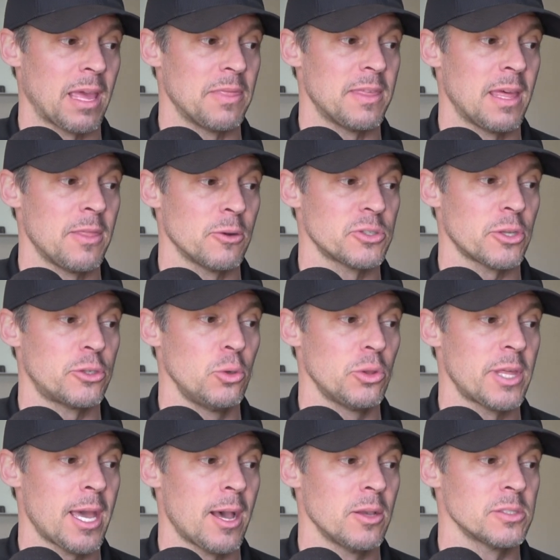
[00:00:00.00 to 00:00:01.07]
And then there's a
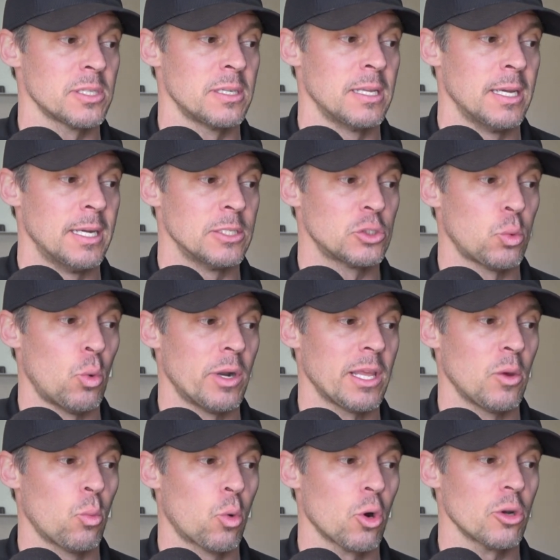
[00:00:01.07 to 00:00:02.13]

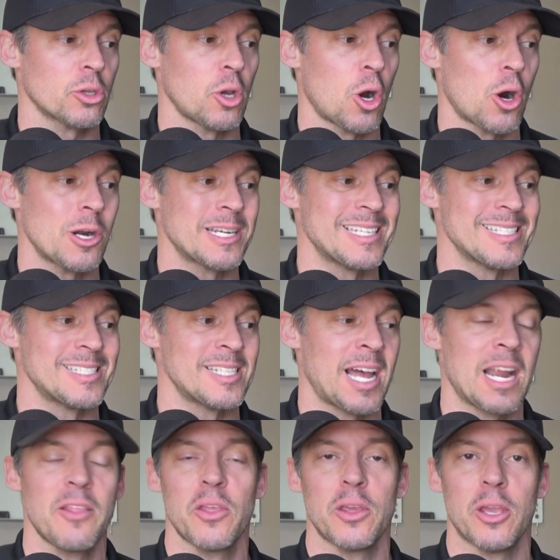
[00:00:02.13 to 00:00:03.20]
2020 World Car
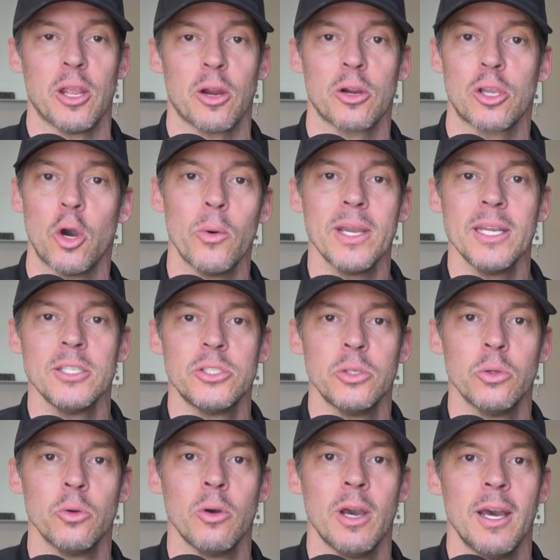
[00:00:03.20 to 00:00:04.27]
Design of the Year going
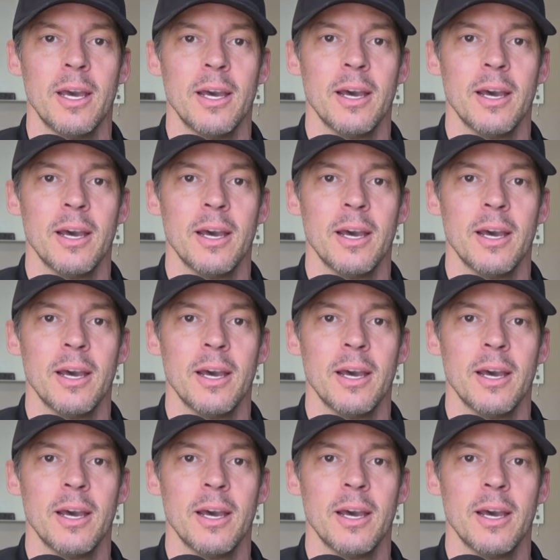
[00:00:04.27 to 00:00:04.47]
to